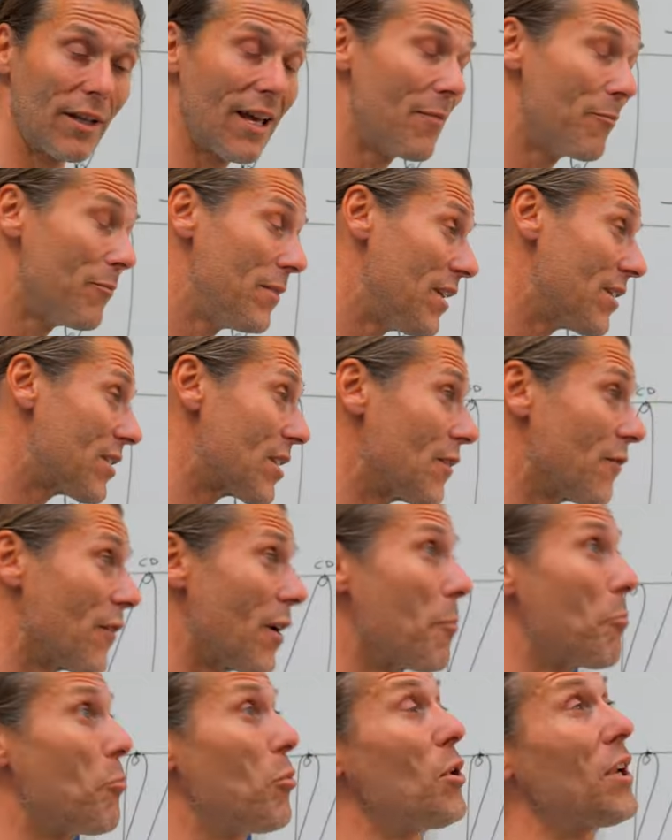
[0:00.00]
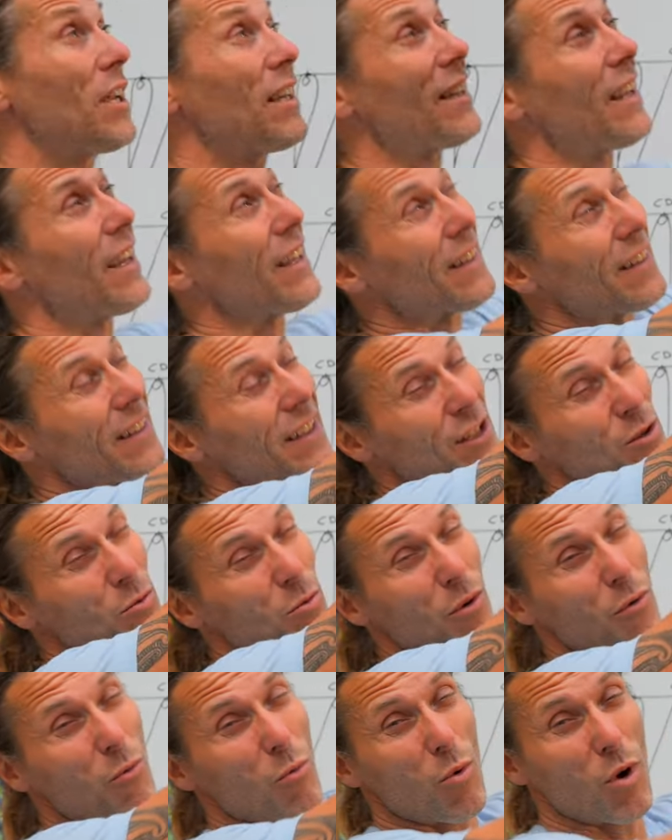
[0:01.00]
That means if I'm pulling like this
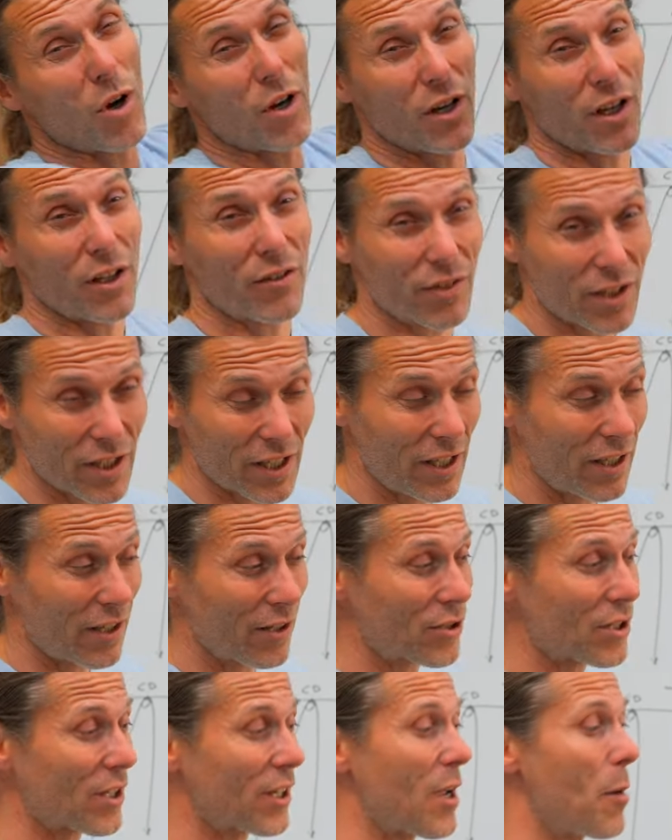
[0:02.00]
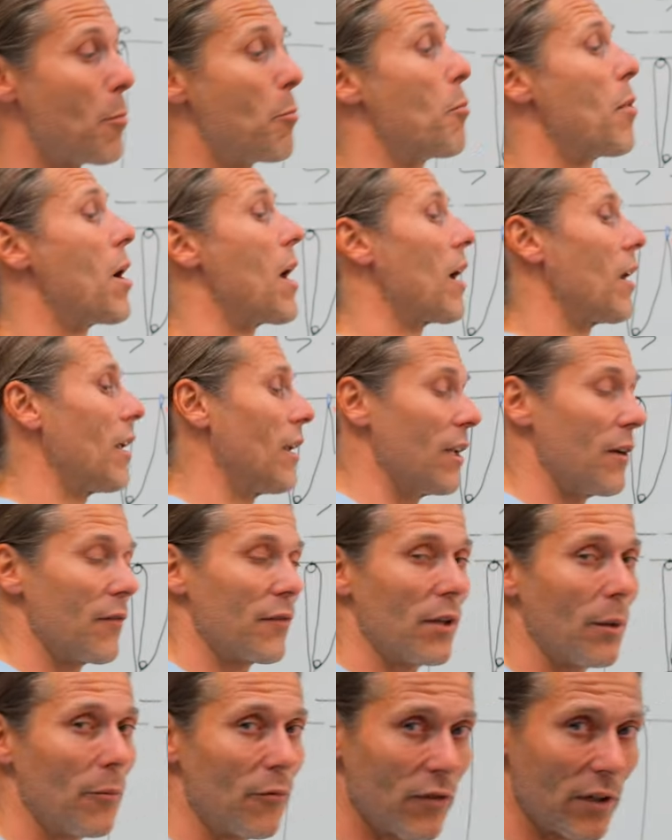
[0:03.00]
with one hundred kilos, I can barely
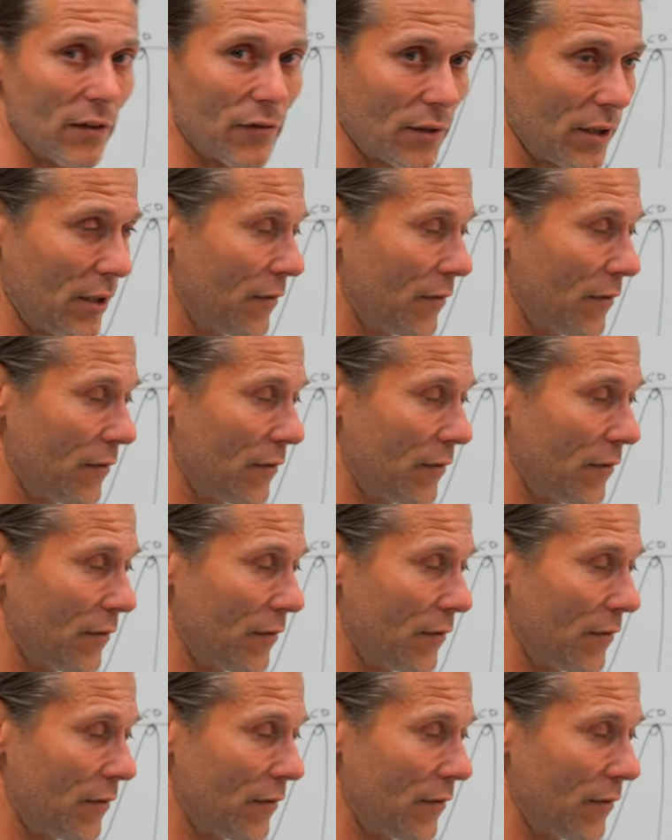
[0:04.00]
lift up fifty.